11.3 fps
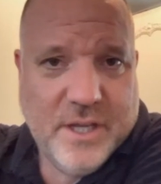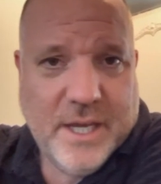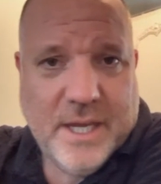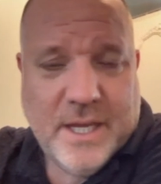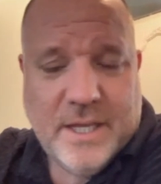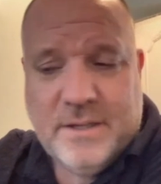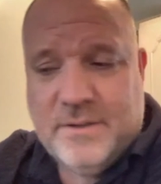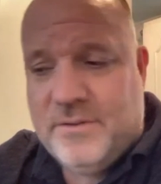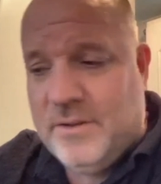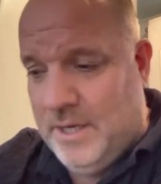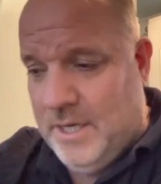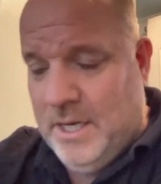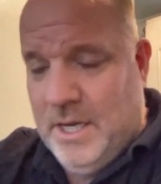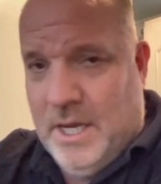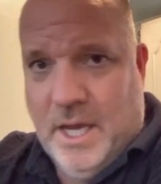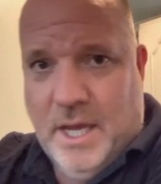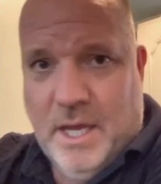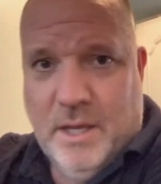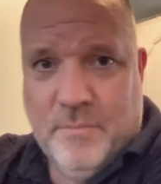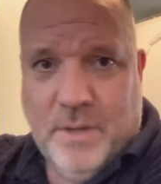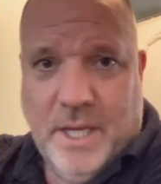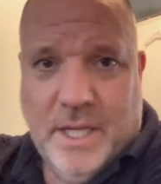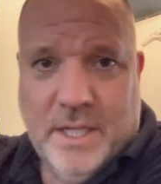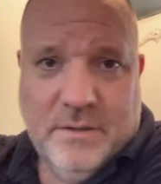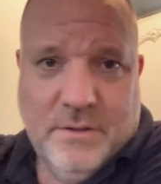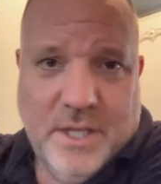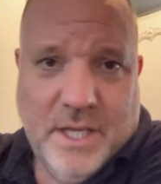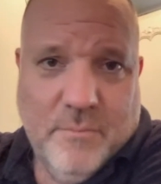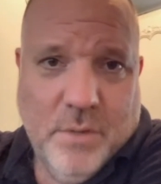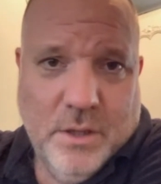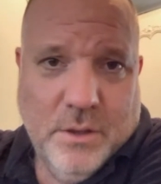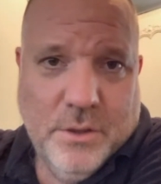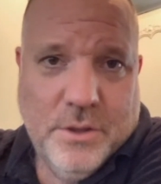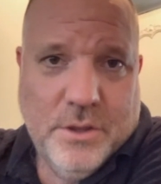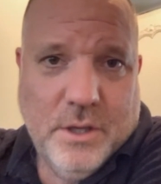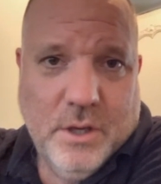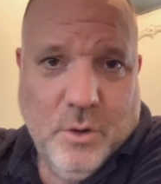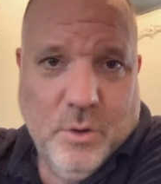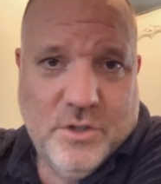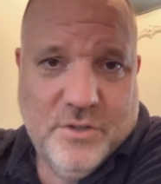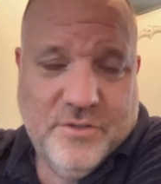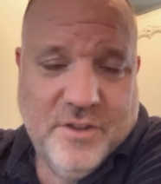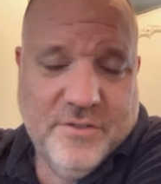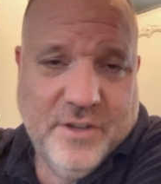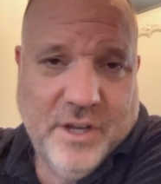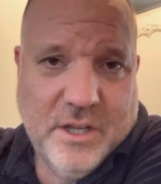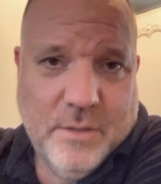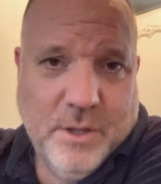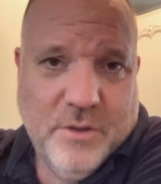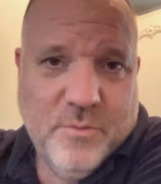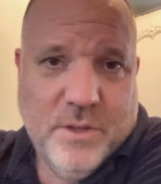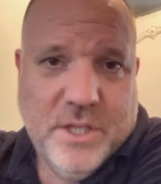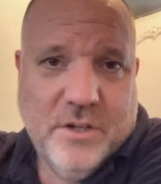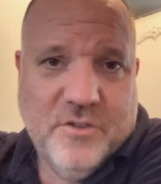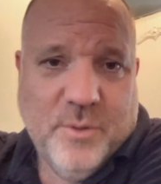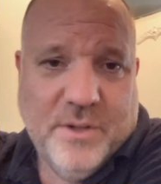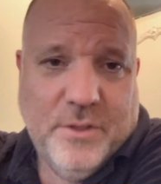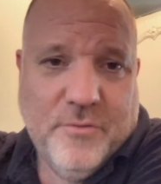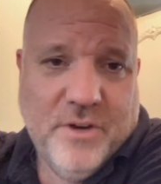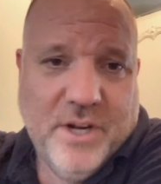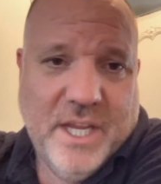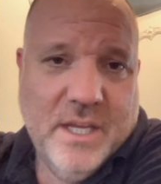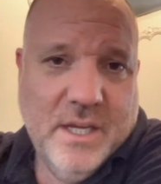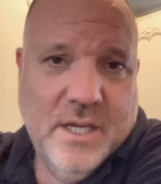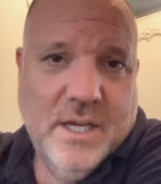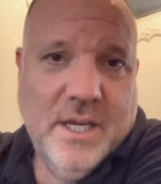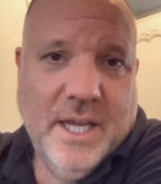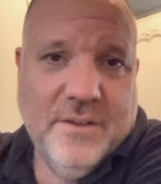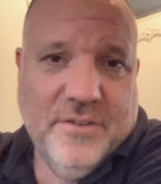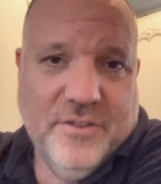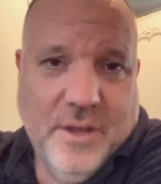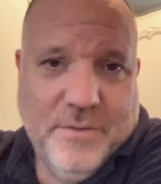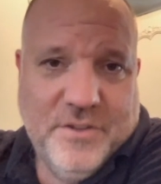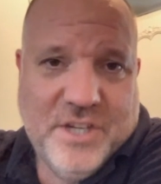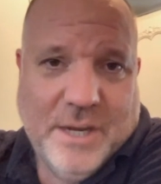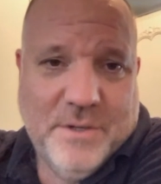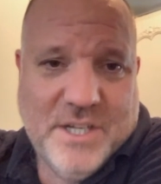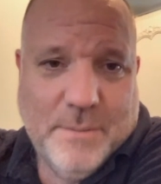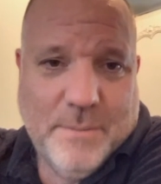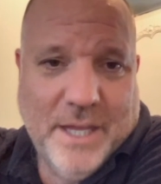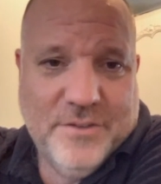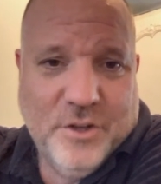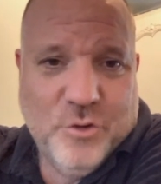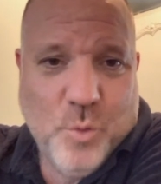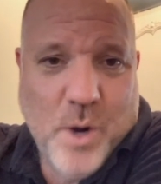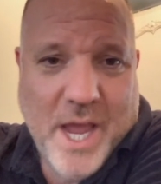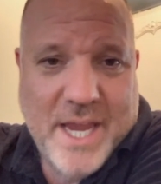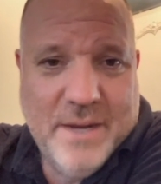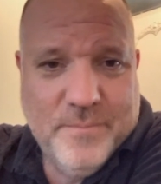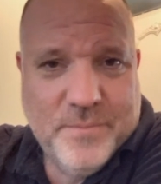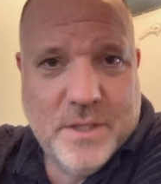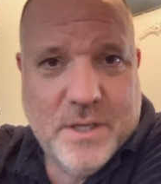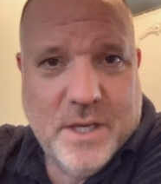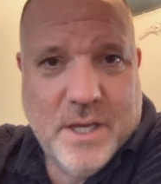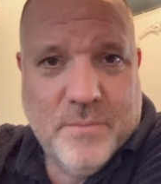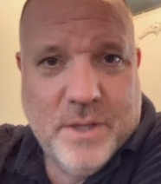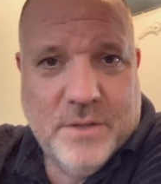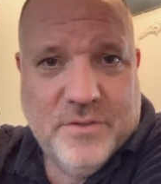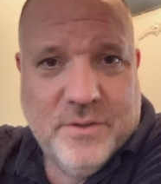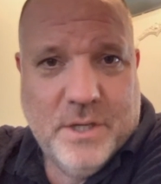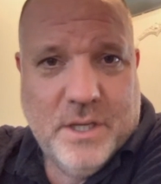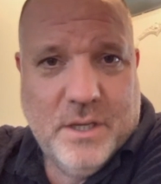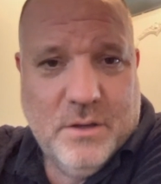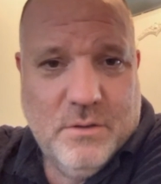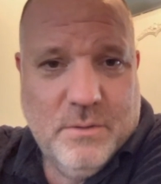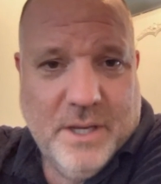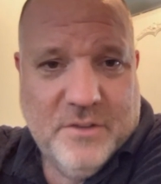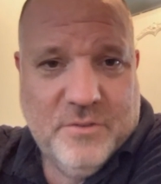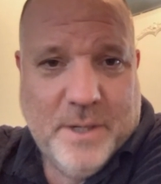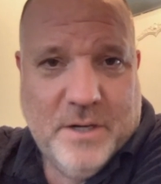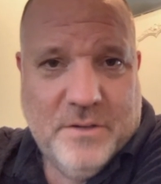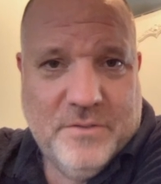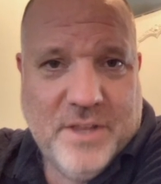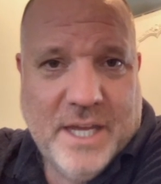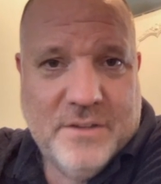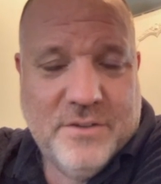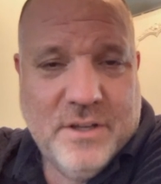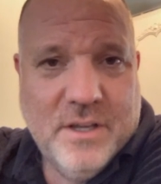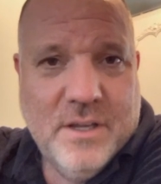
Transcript: And in the month, or just at the start of the month, when the under 23 Inter-Service Championship gets underway, as somebody who experienced that